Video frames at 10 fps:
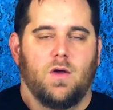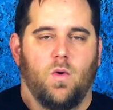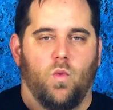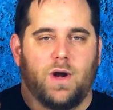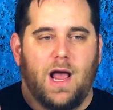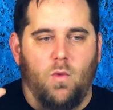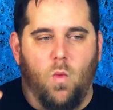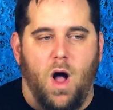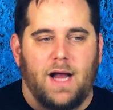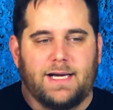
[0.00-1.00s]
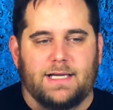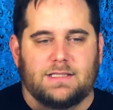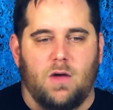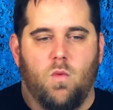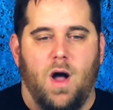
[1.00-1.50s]
What I wanted is
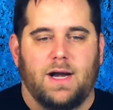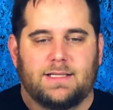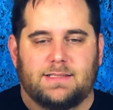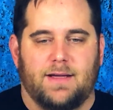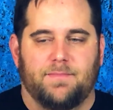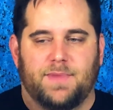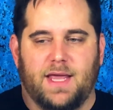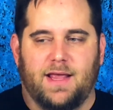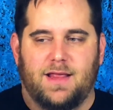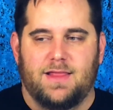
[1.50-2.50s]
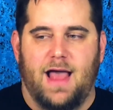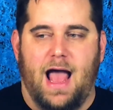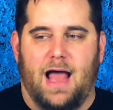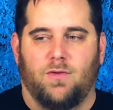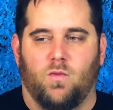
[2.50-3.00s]
I wanted something
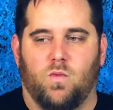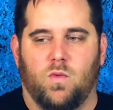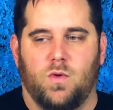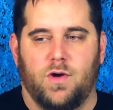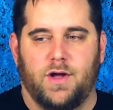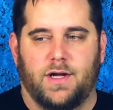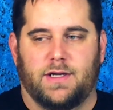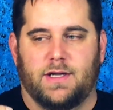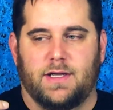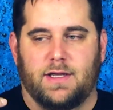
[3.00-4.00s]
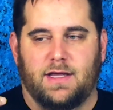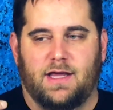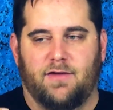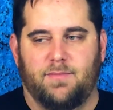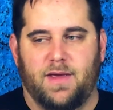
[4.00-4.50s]
that would
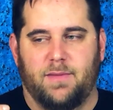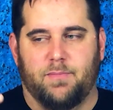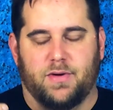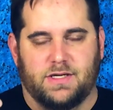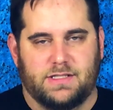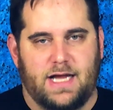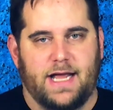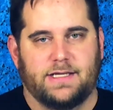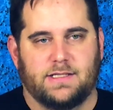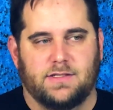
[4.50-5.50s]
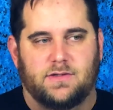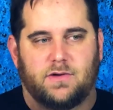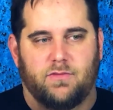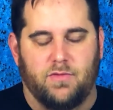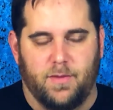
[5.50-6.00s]
give me precise,
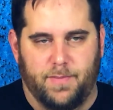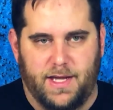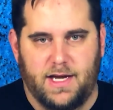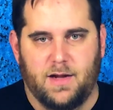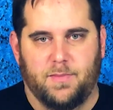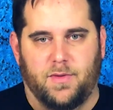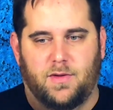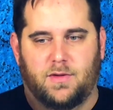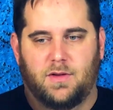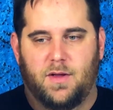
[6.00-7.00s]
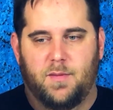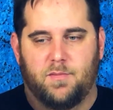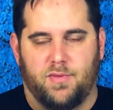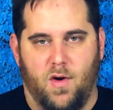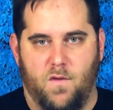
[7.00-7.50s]
repeatable
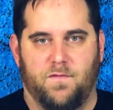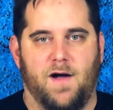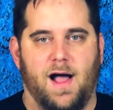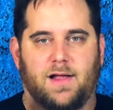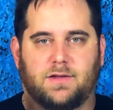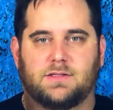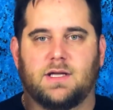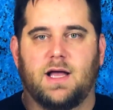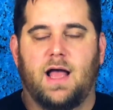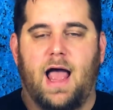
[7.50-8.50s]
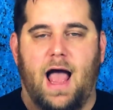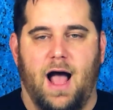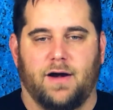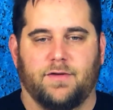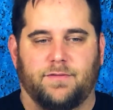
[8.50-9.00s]
profiles
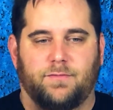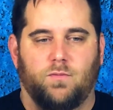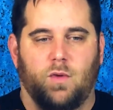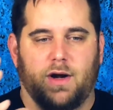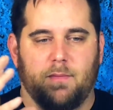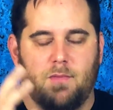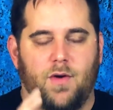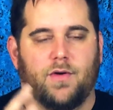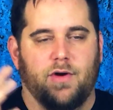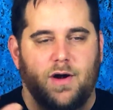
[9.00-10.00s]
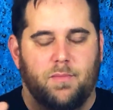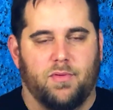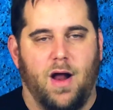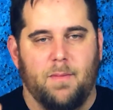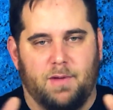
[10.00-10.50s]
out of what a motor and a
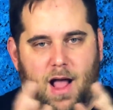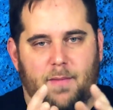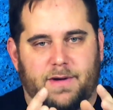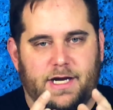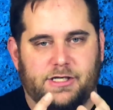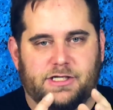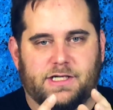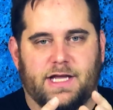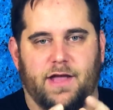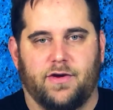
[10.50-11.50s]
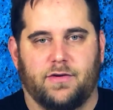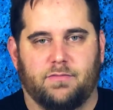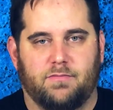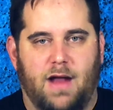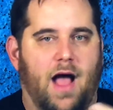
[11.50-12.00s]
prop combination
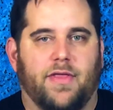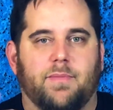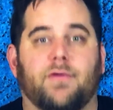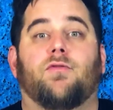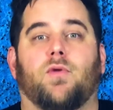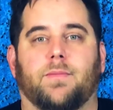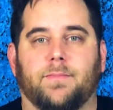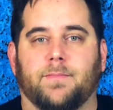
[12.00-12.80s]
together, how they perform.